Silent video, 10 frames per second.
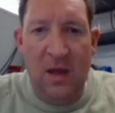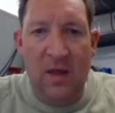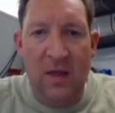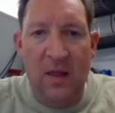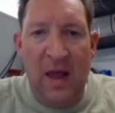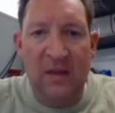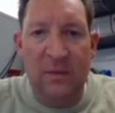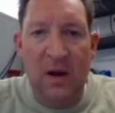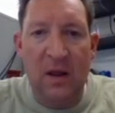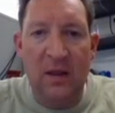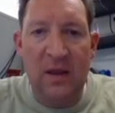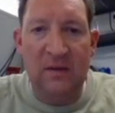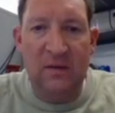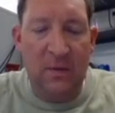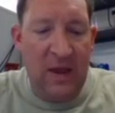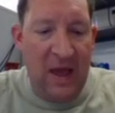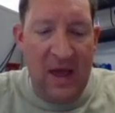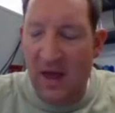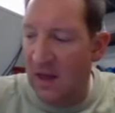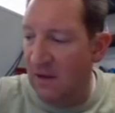And then last but not least, we
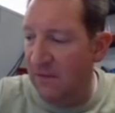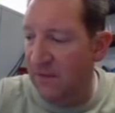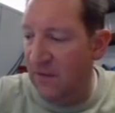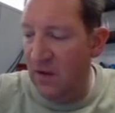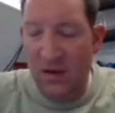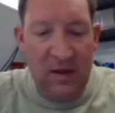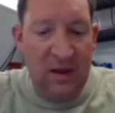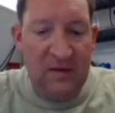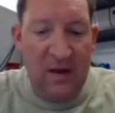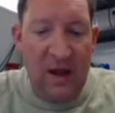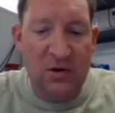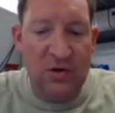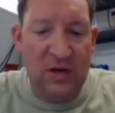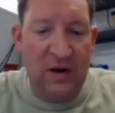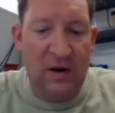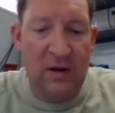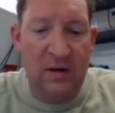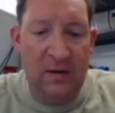have is nitrogen.